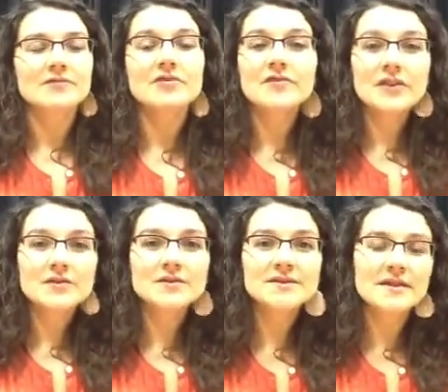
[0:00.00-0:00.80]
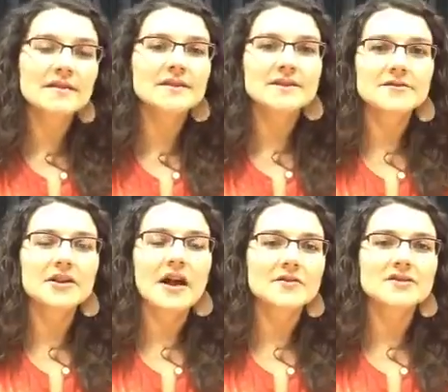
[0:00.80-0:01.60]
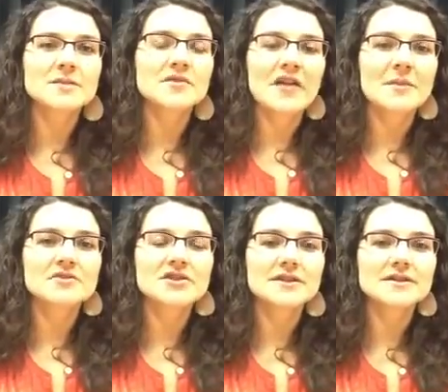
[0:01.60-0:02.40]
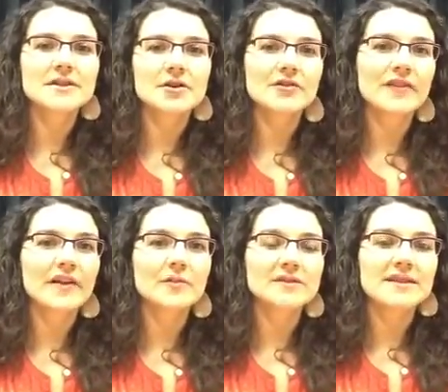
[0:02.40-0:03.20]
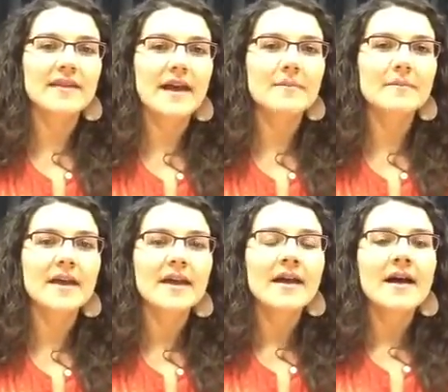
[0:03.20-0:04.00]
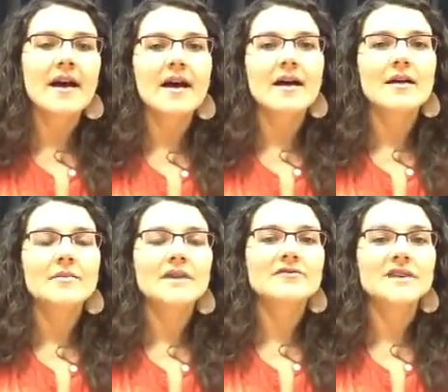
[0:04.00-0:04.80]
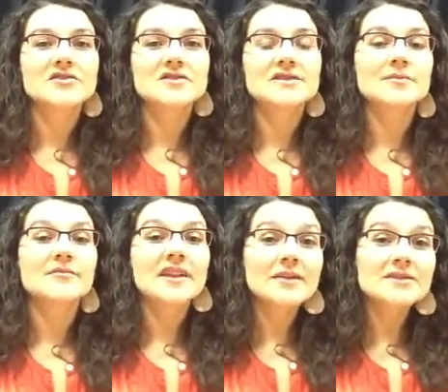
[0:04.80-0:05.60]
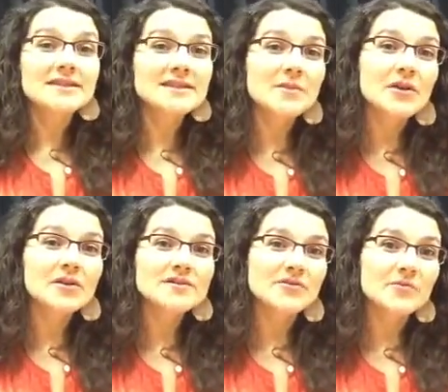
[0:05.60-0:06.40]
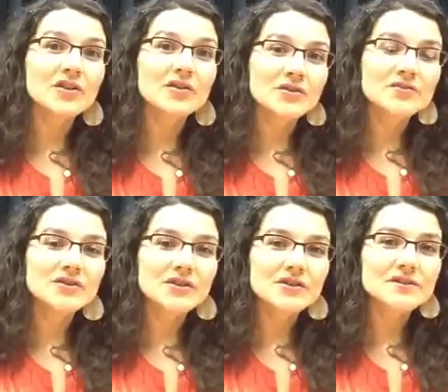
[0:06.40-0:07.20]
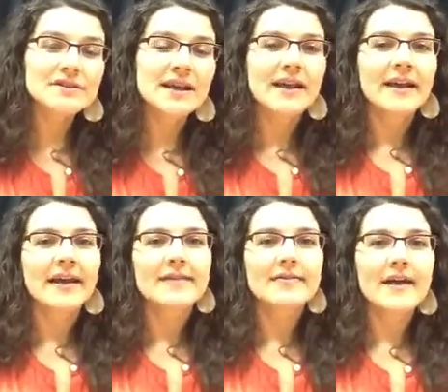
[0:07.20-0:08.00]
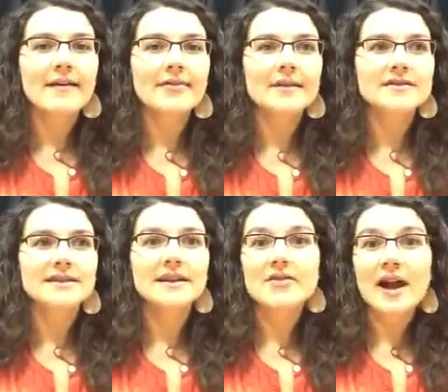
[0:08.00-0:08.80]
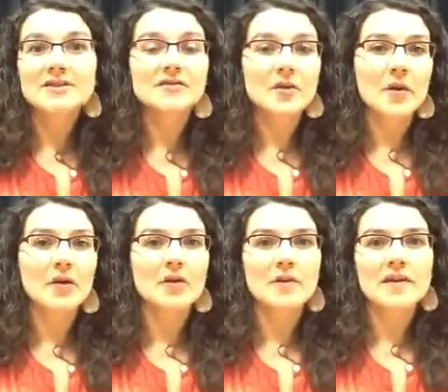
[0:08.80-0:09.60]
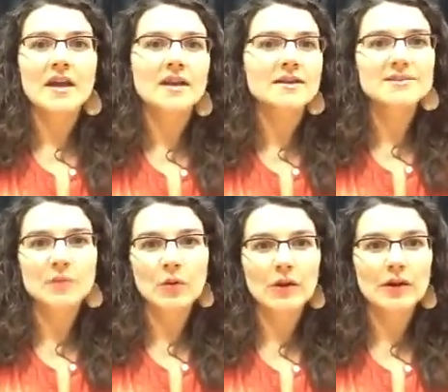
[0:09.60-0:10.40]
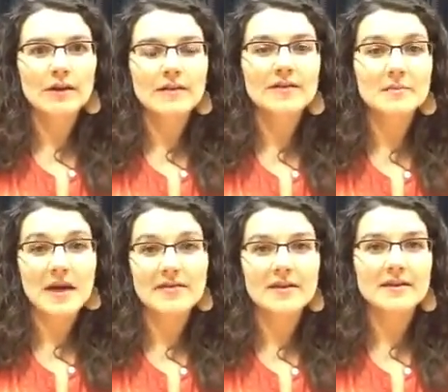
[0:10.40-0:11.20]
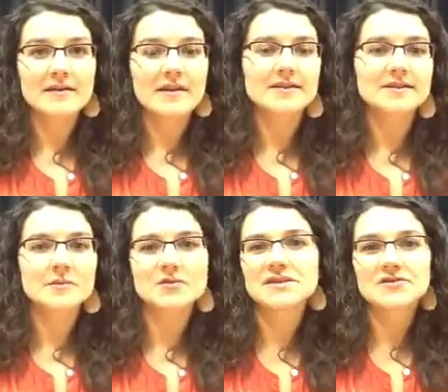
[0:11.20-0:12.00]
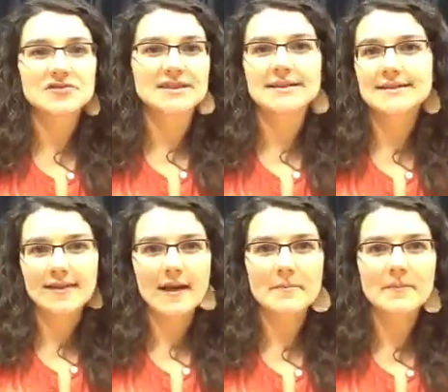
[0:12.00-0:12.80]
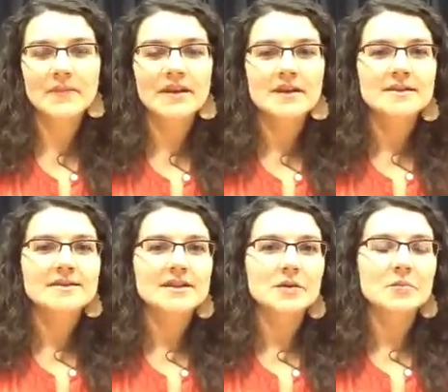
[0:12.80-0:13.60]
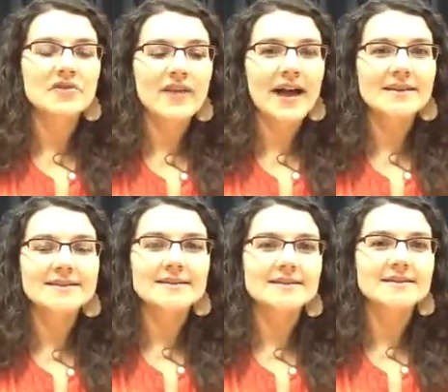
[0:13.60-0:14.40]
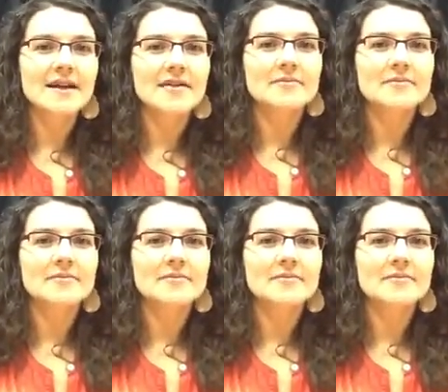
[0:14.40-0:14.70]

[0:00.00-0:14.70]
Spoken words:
reviews the different contraceptive options that are available to them. It features some video testimonials from real users. And then there's an interactive component where they can explore the method that's most interesting to them. So it provides this